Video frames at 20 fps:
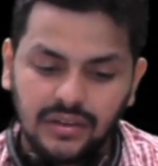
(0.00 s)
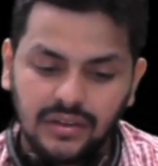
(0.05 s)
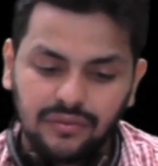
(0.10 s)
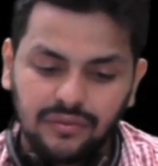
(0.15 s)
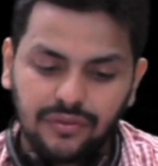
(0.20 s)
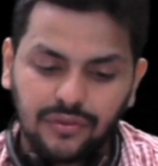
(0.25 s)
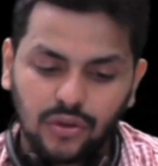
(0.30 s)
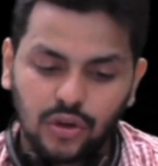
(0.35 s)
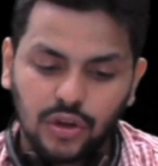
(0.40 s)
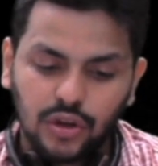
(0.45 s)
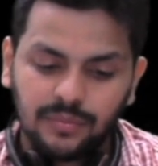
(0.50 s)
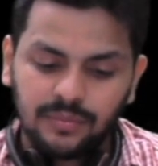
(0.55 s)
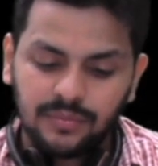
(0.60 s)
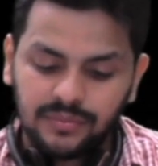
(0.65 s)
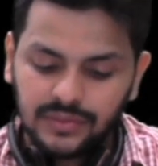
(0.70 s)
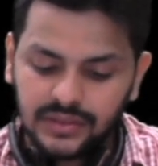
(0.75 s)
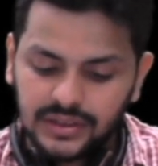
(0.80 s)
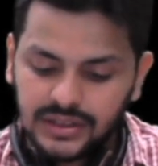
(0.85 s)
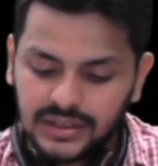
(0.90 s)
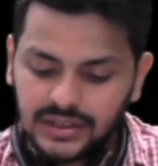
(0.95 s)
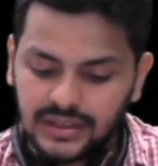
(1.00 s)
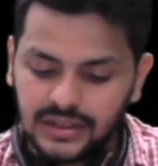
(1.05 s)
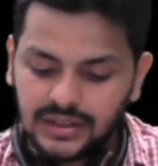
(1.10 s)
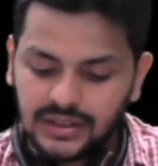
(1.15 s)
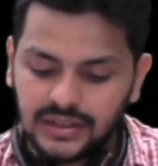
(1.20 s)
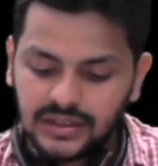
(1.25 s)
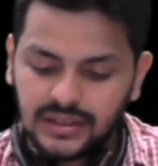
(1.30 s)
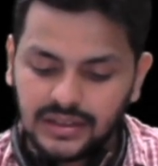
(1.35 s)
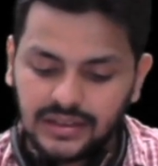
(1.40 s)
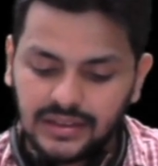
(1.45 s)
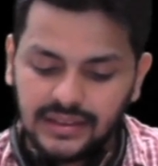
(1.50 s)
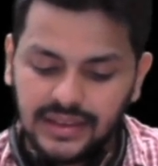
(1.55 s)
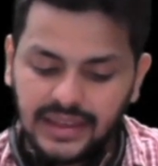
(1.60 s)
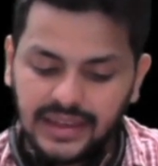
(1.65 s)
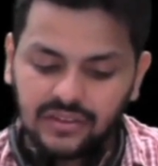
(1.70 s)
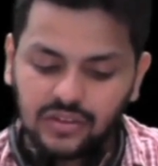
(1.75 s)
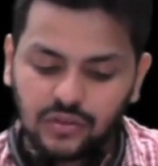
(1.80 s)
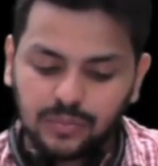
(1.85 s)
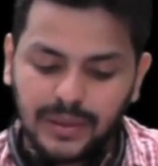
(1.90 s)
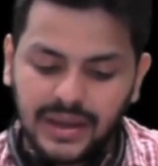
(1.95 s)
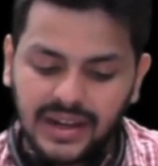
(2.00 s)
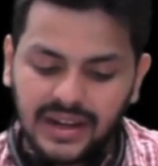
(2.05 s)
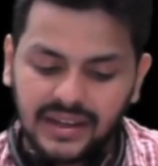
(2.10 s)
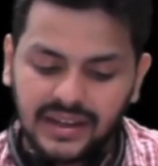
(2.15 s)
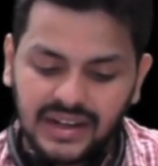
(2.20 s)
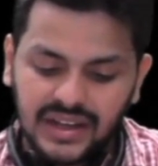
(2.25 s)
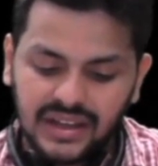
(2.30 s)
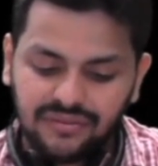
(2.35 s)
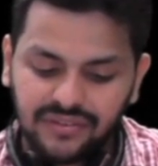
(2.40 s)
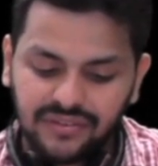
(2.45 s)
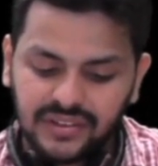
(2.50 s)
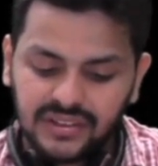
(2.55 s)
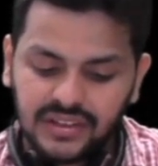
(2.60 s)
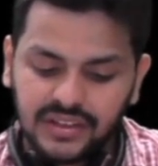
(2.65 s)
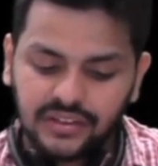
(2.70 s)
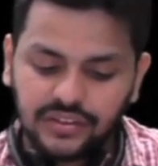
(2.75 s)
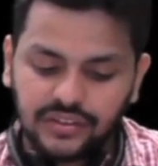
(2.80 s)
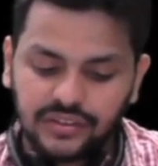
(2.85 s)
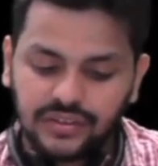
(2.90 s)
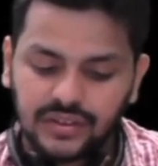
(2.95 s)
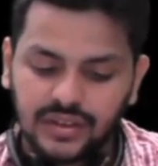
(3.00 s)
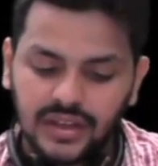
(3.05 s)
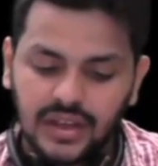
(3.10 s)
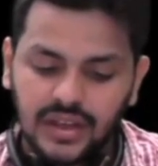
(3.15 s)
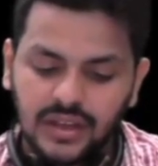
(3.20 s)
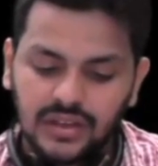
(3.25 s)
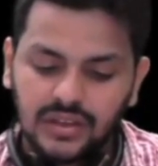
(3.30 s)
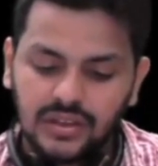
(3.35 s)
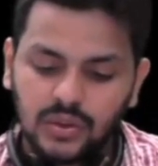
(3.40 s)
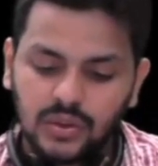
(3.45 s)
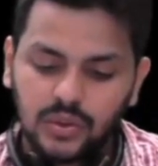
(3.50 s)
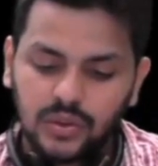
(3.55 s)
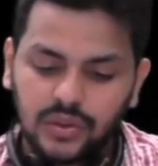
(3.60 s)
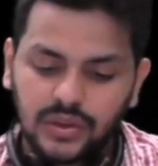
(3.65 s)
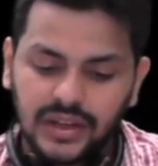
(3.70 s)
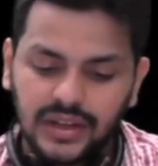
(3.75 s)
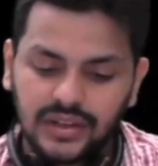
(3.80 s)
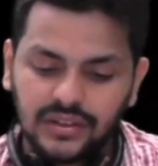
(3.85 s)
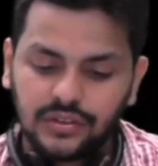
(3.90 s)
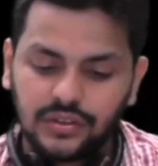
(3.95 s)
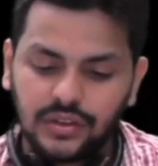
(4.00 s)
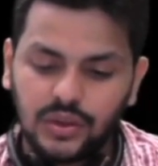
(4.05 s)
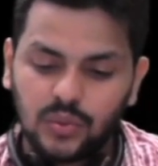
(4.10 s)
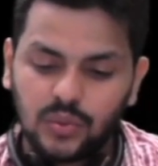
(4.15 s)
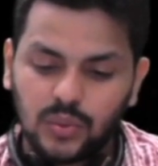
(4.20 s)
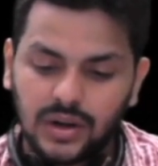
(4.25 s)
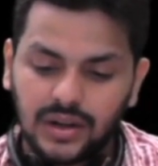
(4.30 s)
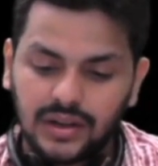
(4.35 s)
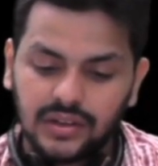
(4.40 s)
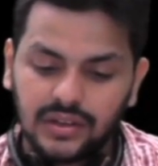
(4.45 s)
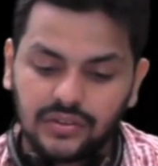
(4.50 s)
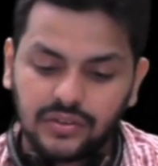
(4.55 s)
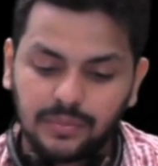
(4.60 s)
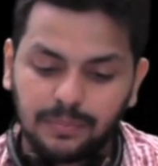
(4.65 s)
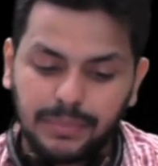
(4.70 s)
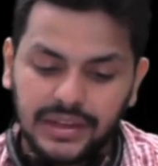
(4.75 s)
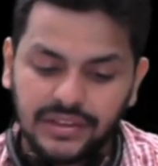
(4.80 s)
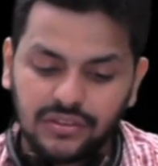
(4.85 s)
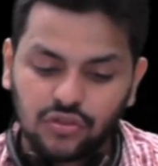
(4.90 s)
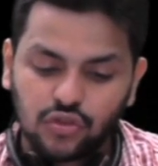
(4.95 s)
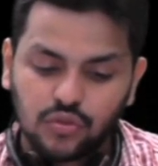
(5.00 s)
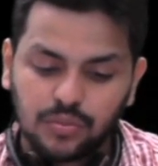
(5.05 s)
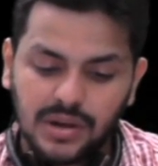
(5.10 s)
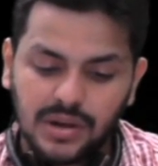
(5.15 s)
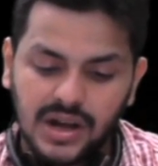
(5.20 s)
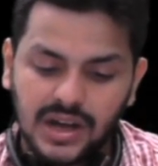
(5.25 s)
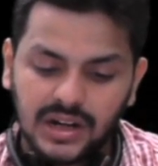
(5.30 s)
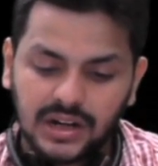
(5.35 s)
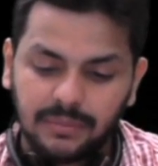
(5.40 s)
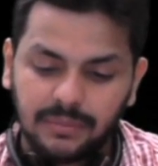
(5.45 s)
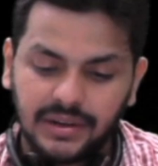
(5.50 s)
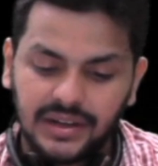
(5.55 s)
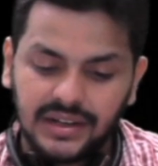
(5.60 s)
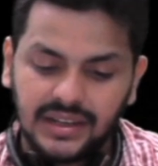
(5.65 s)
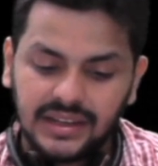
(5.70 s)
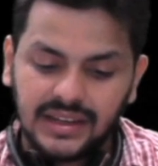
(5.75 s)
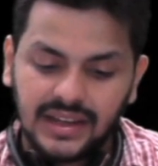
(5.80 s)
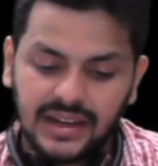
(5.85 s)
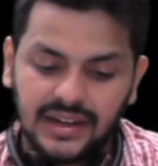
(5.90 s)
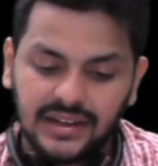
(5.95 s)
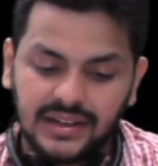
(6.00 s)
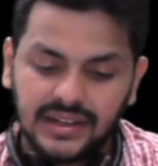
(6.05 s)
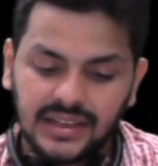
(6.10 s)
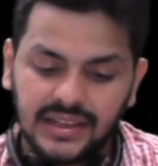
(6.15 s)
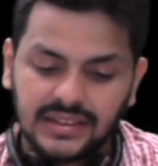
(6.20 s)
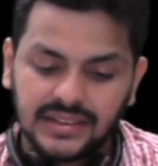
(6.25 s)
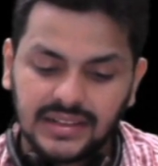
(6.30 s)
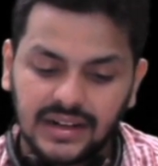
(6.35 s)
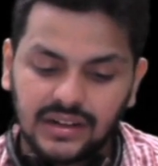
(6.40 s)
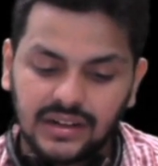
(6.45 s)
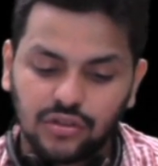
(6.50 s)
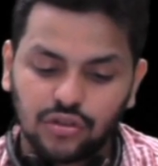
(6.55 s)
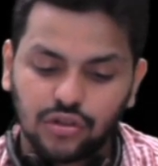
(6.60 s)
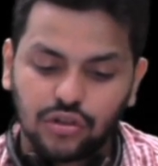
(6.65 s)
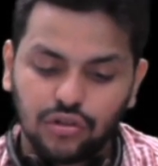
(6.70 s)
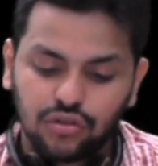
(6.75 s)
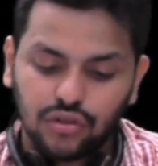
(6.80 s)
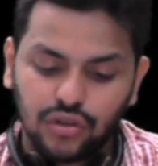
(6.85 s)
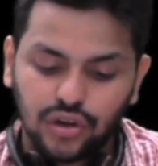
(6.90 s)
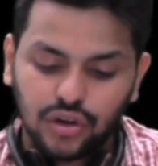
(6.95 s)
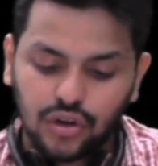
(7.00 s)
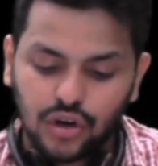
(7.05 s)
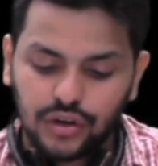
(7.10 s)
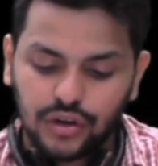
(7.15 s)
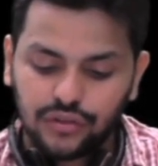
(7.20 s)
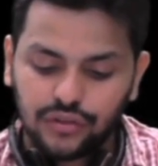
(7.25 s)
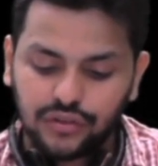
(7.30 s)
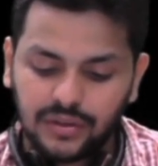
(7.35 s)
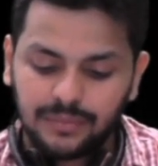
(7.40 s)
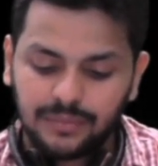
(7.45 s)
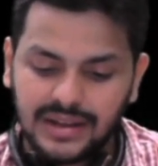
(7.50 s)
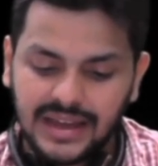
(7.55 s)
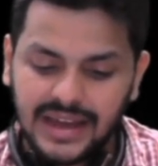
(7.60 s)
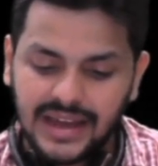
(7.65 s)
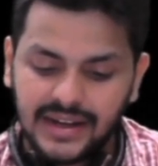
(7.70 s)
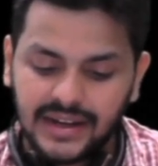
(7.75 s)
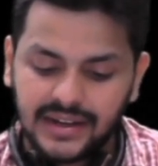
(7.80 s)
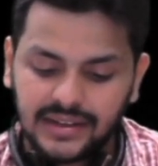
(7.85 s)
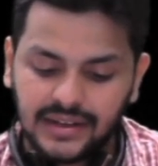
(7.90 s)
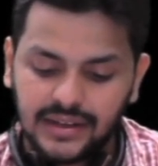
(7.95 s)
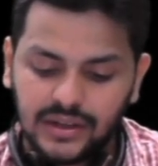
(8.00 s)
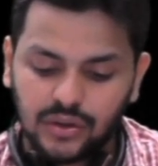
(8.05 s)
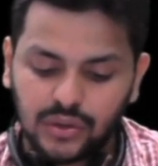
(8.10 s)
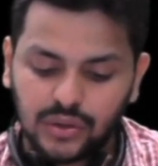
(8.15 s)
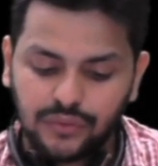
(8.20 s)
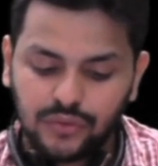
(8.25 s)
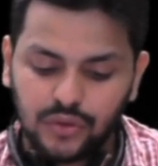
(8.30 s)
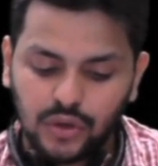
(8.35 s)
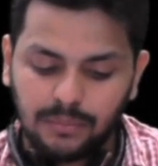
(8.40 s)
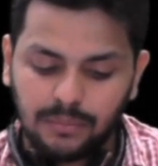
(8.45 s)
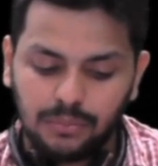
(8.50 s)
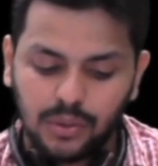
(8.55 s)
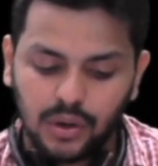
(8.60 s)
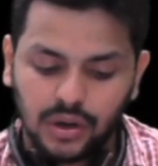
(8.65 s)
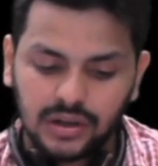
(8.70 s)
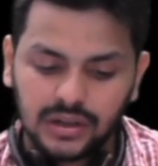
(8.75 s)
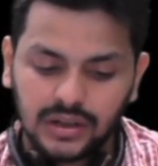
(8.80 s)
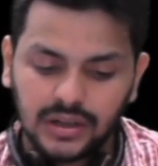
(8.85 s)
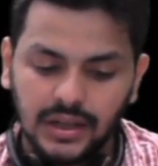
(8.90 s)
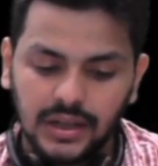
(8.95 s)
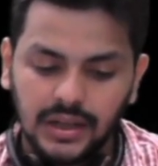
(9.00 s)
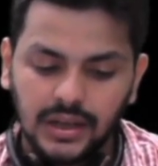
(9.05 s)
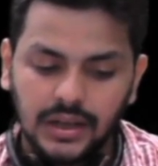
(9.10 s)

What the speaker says: From the next paragraph in this, you can see what is benchmark materiality. That is also a concept directly out of your book.